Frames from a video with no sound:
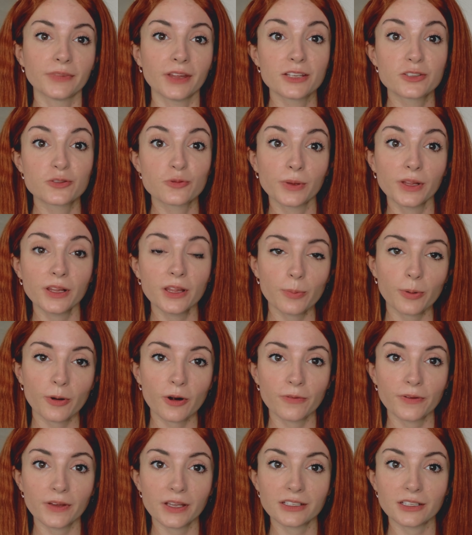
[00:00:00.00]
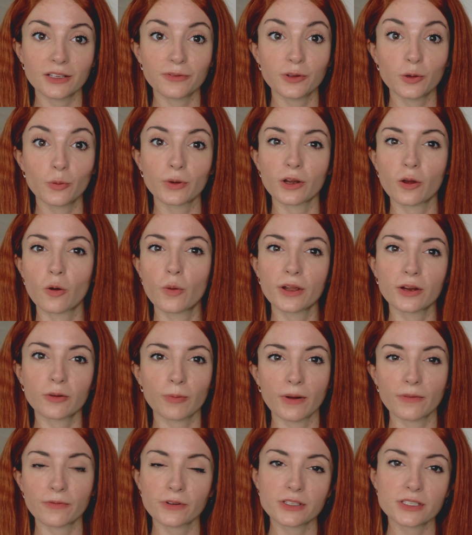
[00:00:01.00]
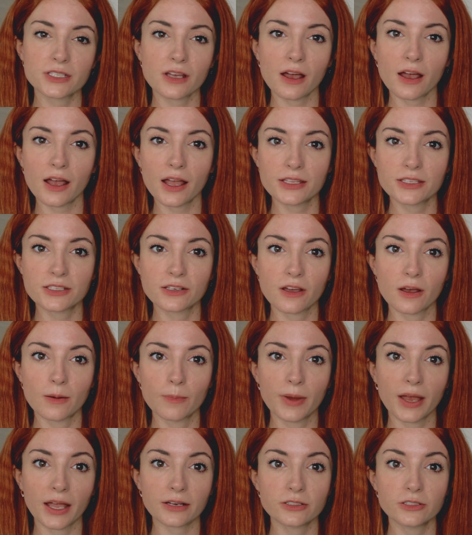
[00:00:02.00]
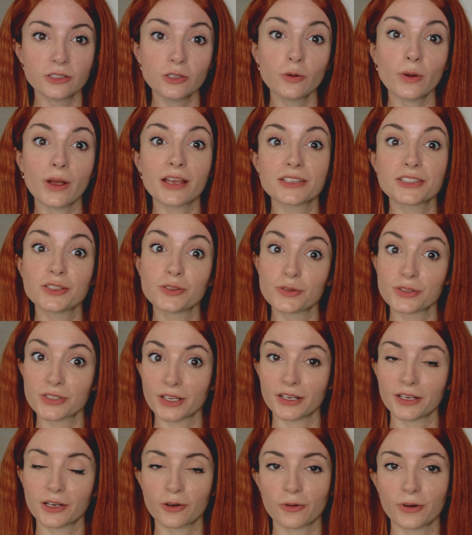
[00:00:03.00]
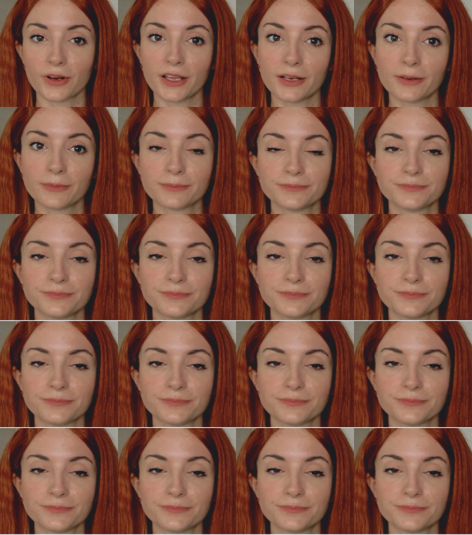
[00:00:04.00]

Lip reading: It's really perfect if you want a quick reference guide to come back to as you study Korean.